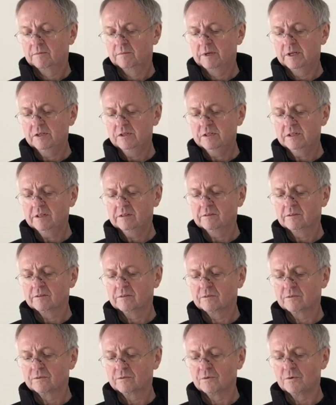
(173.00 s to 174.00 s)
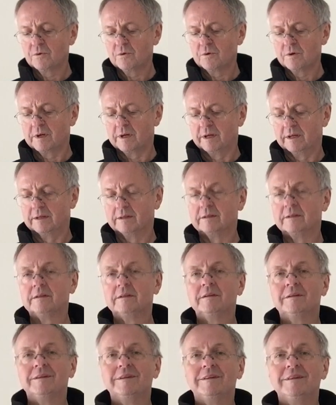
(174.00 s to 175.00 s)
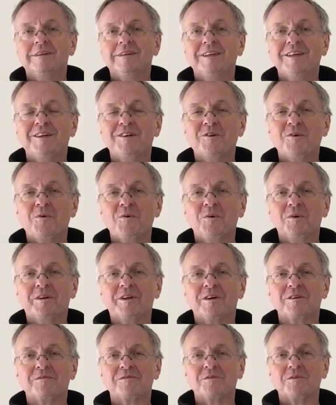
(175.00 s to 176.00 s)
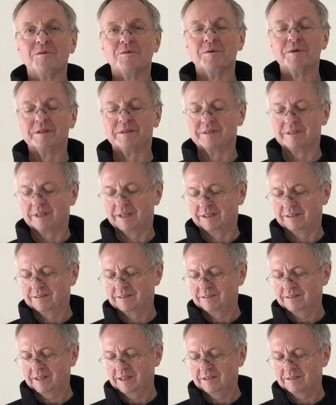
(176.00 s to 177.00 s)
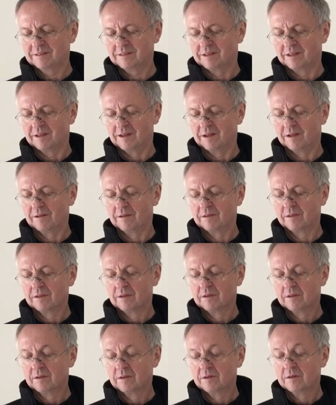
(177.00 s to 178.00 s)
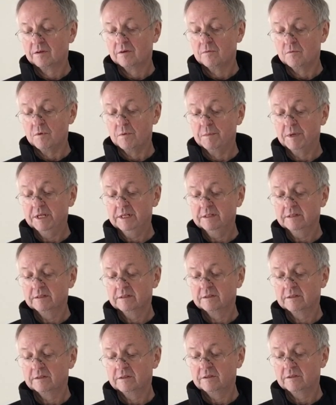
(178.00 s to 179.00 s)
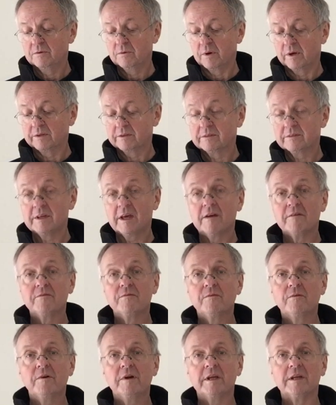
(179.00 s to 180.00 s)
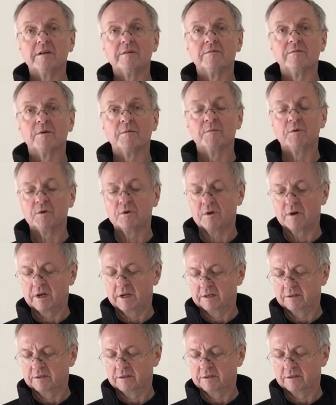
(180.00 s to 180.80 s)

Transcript: When Jesus saw her, he called her forward and said to her, "Woman, you are set free from your